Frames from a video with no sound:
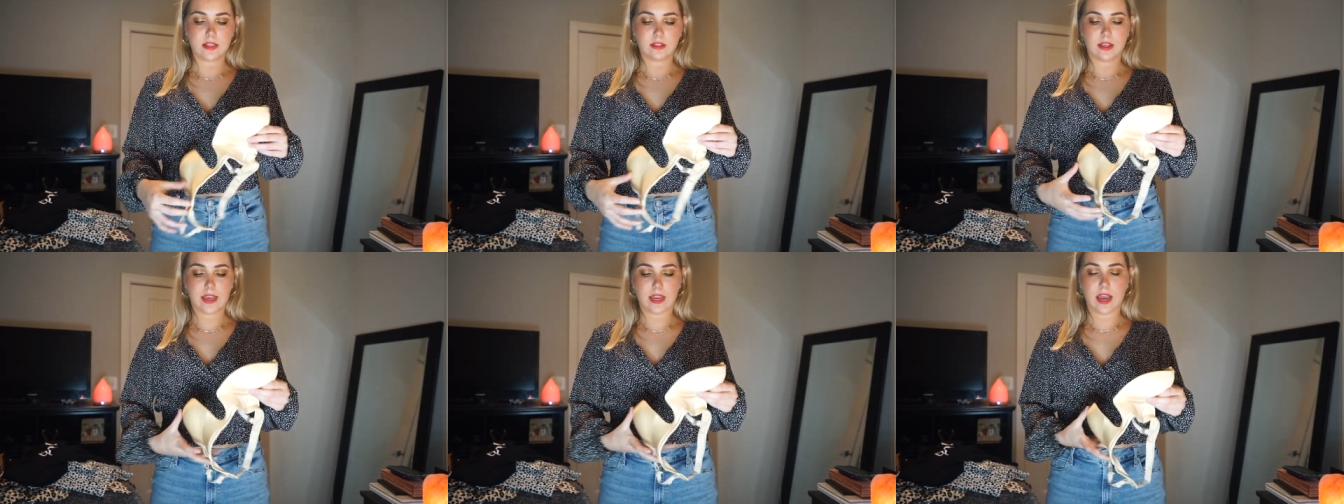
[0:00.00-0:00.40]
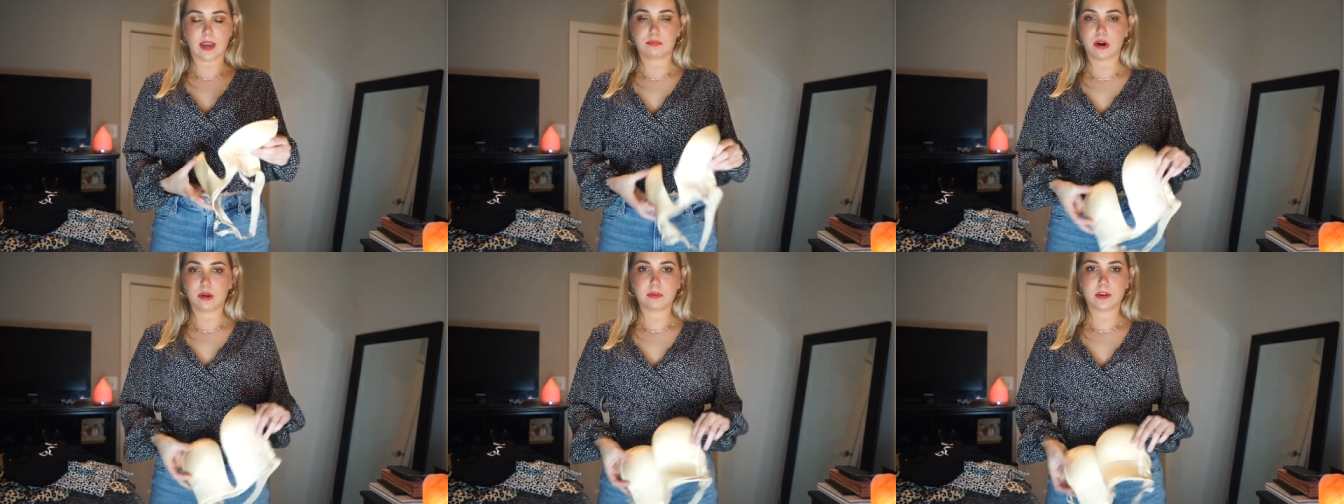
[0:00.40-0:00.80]
Like I
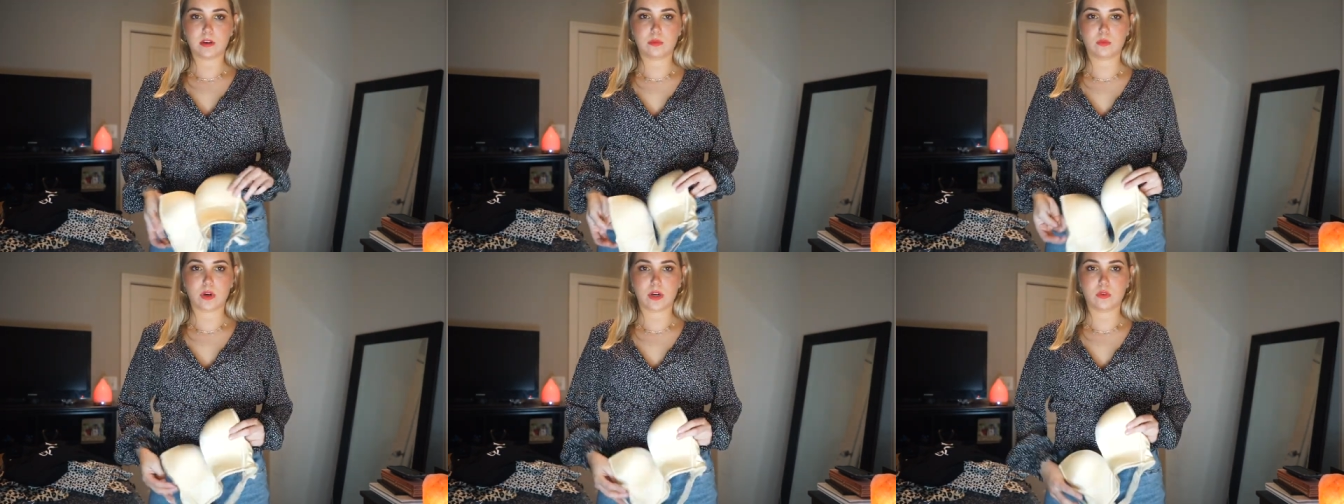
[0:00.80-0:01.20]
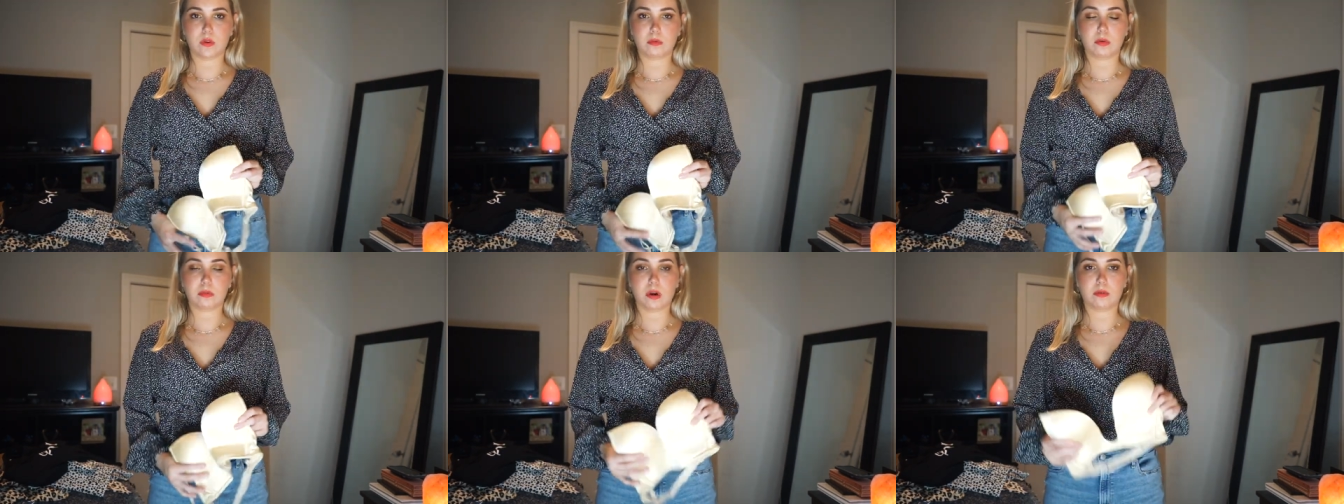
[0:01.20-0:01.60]
probably couldn't wear a
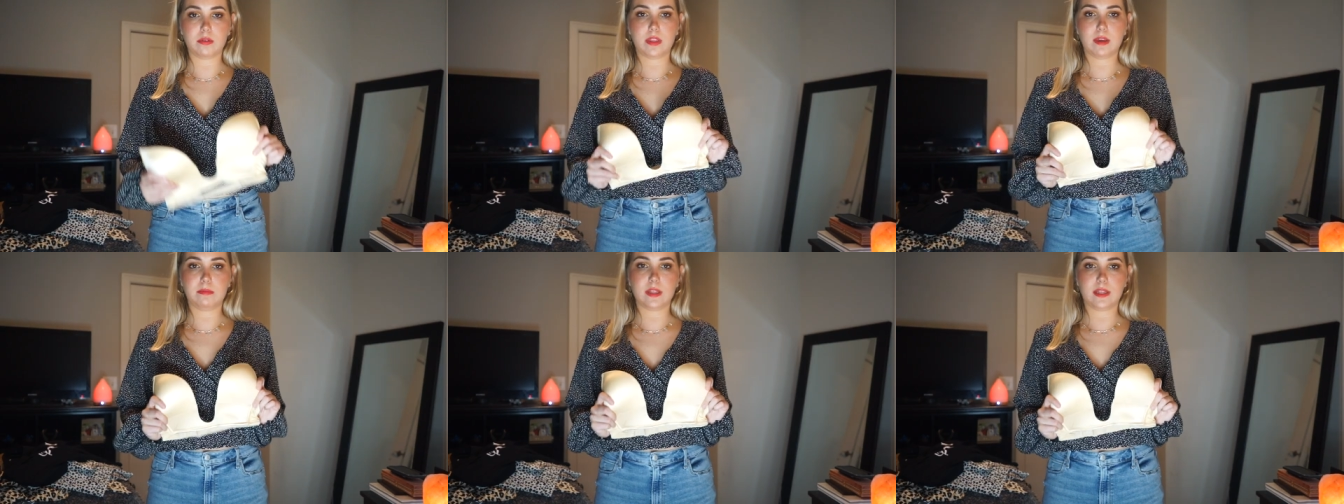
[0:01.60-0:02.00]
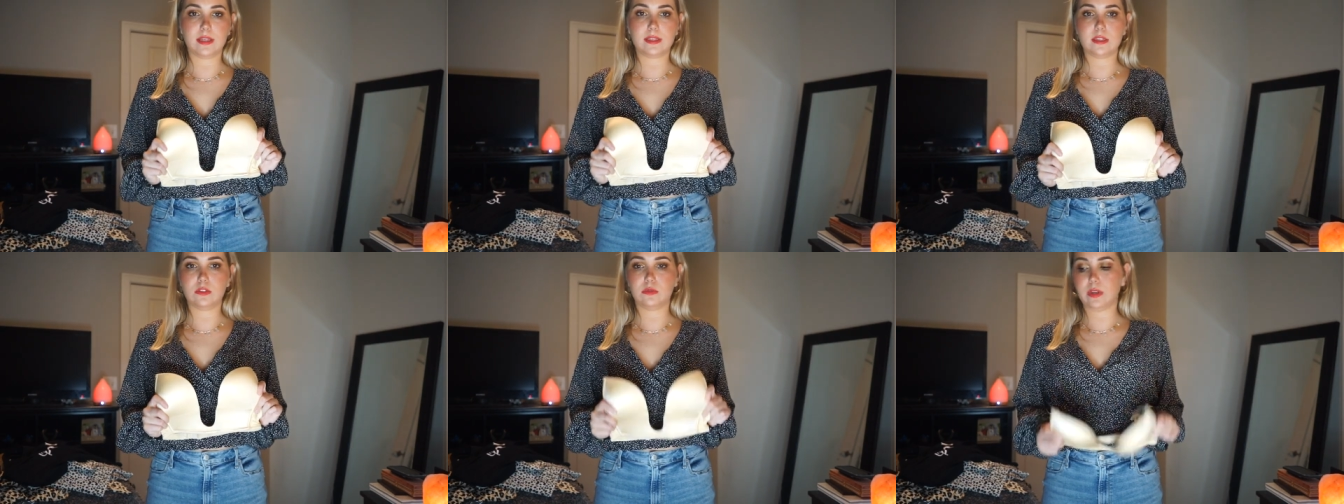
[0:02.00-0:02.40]
normal bra with it, but
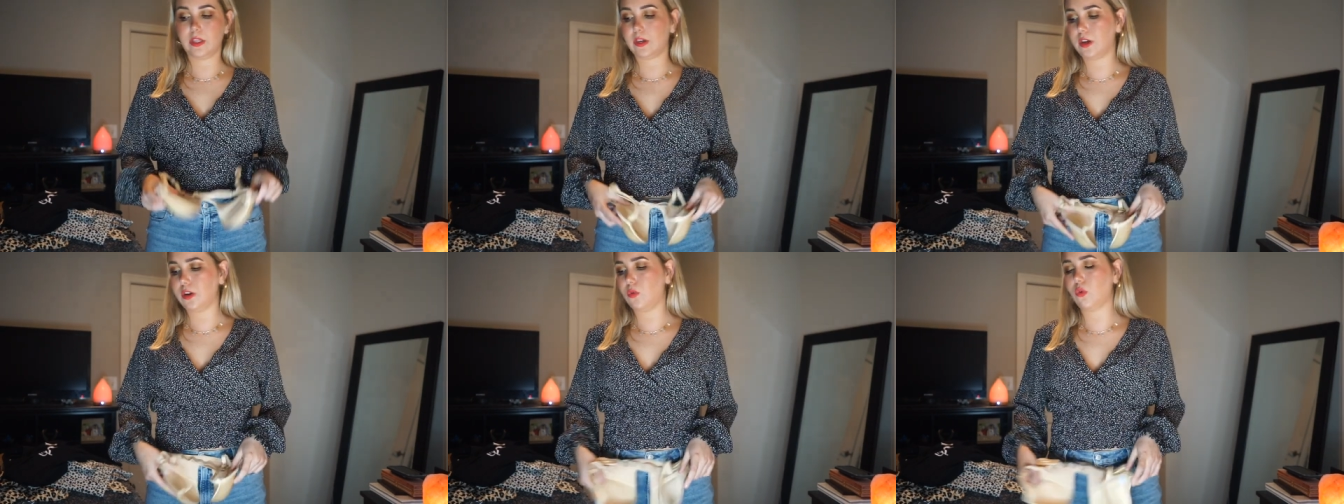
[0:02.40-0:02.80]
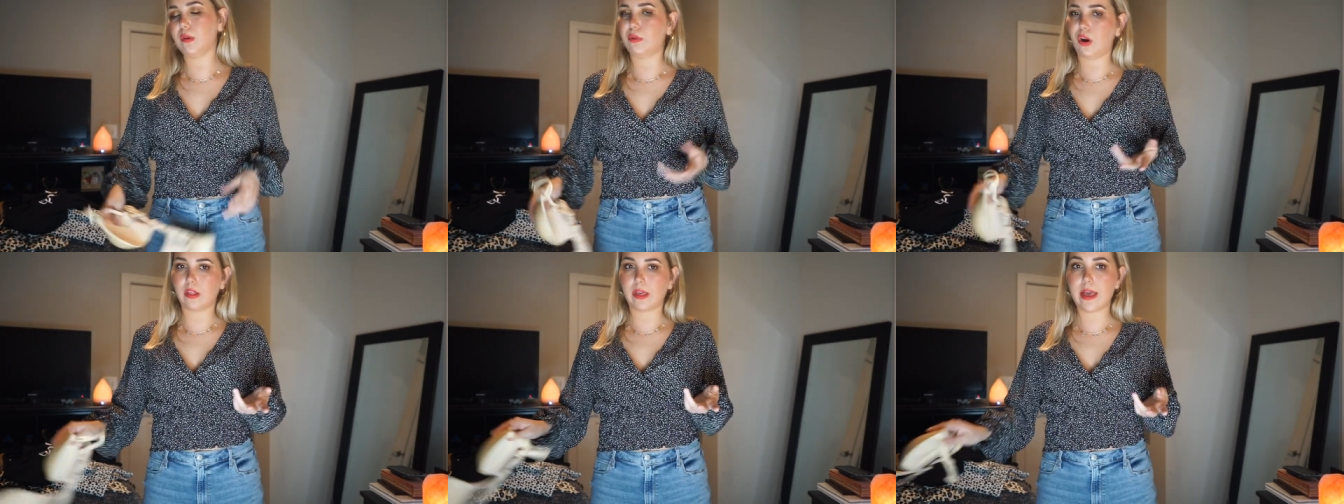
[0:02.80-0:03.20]
this is really good. Or
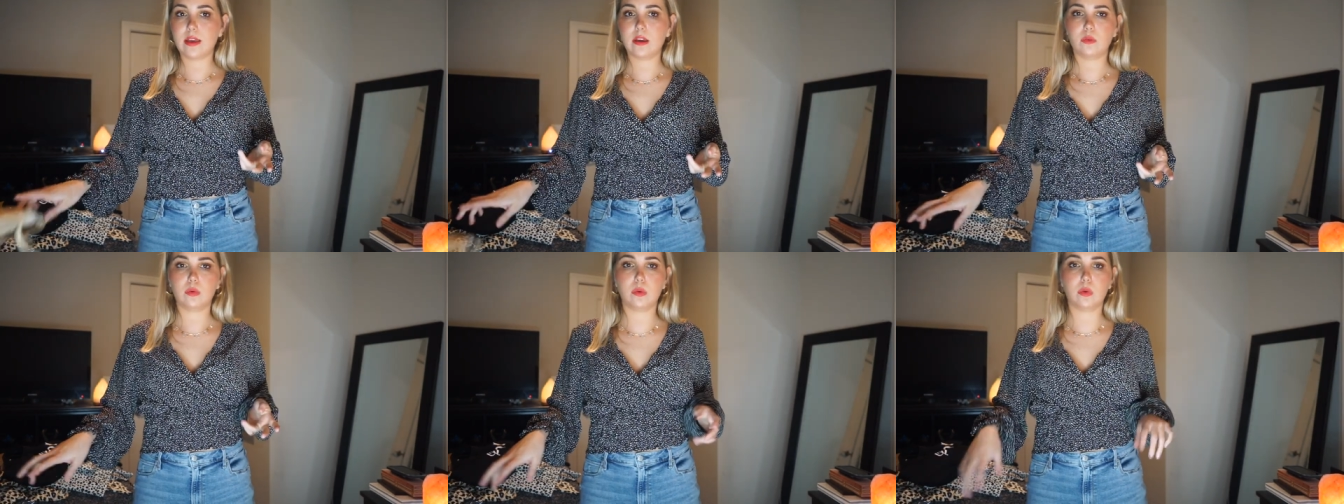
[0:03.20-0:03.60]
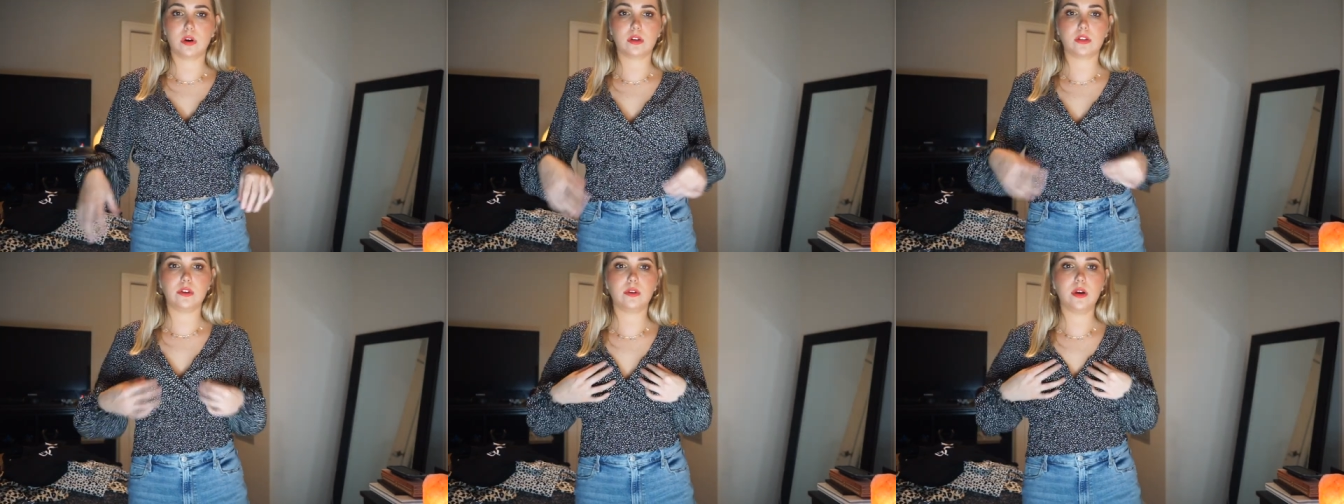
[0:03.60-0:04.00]
bralette would
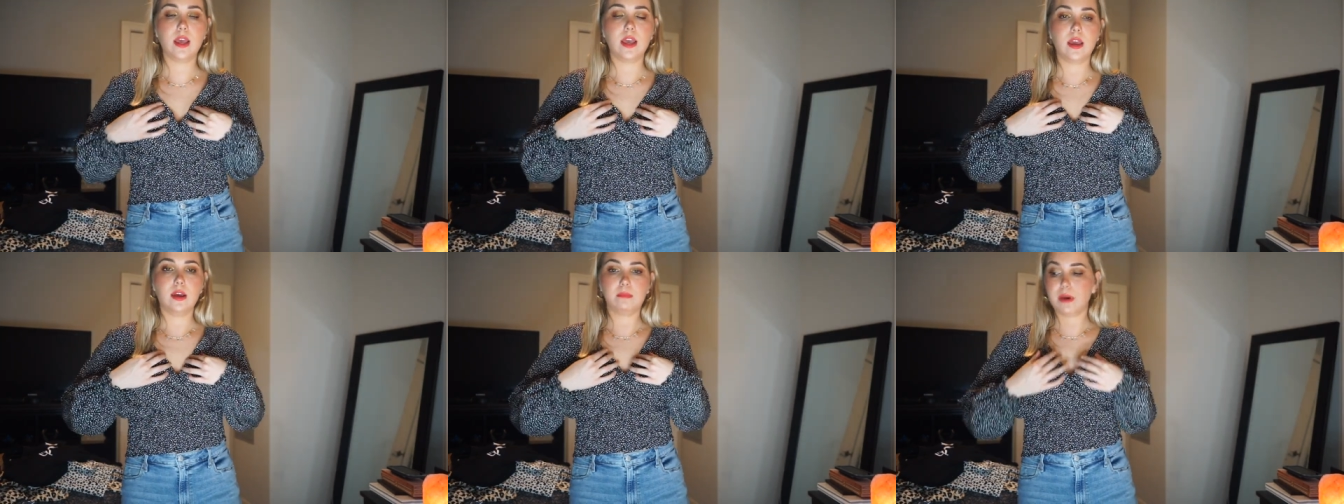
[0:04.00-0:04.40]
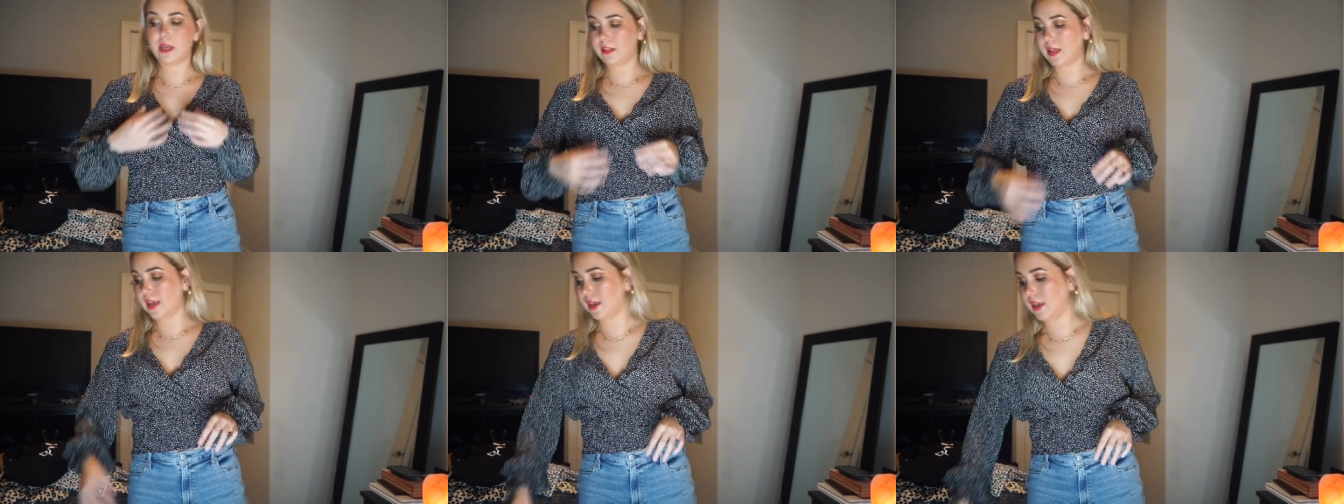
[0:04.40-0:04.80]
work too.
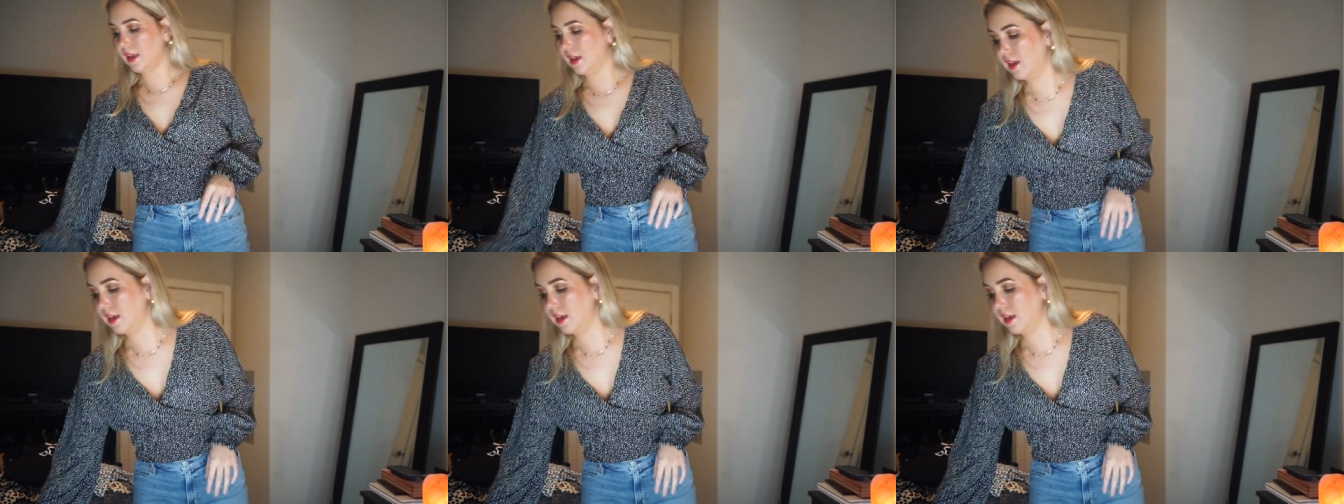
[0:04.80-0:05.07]
But like